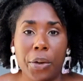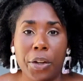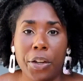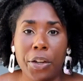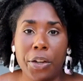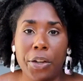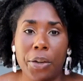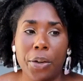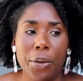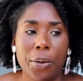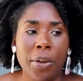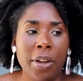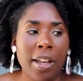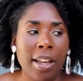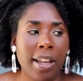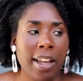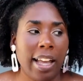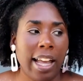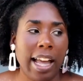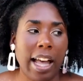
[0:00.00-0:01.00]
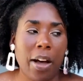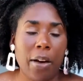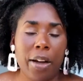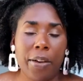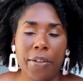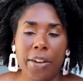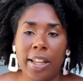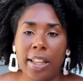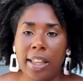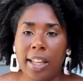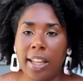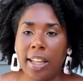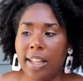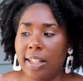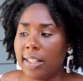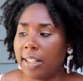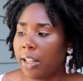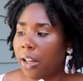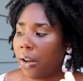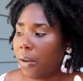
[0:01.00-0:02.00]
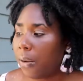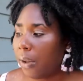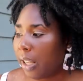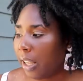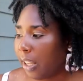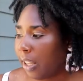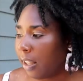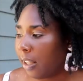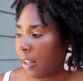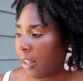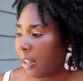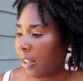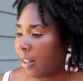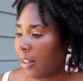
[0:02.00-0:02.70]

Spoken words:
you how everything is going